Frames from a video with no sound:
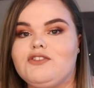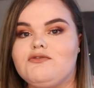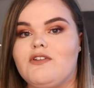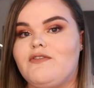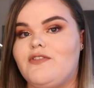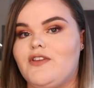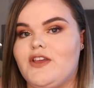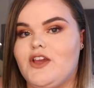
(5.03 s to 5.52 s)

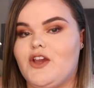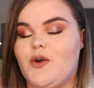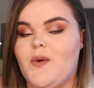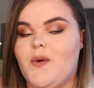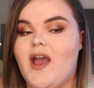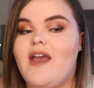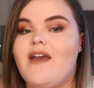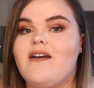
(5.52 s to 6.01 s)

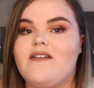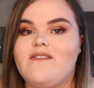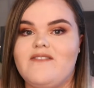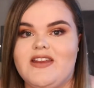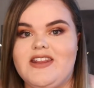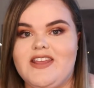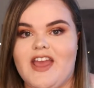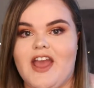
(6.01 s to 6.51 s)
review
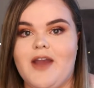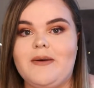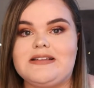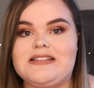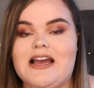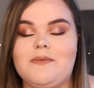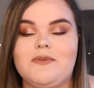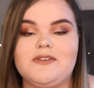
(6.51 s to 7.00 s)
video
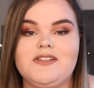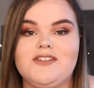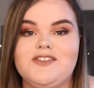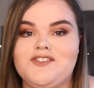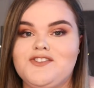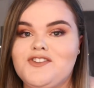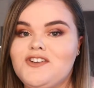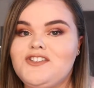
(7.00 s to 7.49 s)
as I wanted
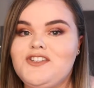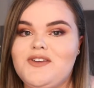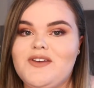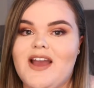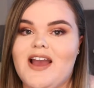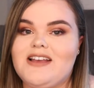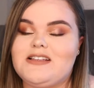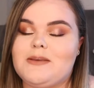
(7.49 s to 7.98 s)
to talk to you
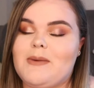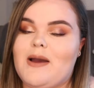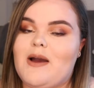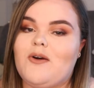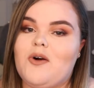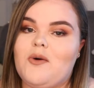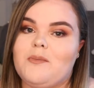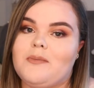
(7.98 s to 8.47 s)
guys about
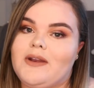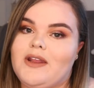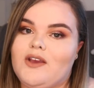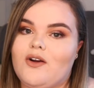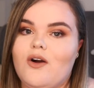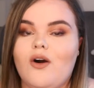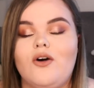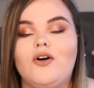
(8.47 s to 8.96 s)
a company
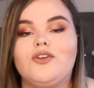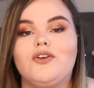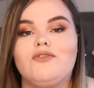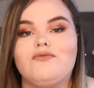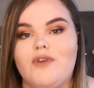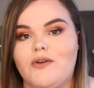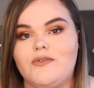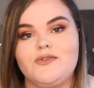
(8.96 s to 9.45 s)
called
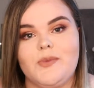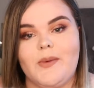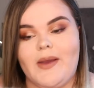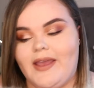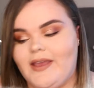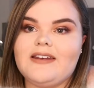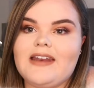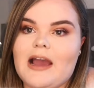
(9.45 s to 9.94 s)

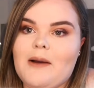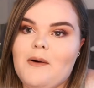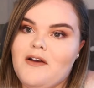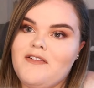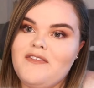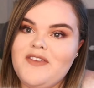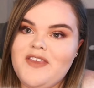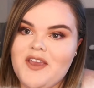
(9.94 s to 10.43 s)
Rosewe. Now a
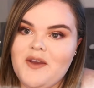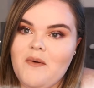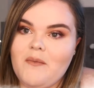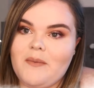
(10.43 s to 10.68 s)
few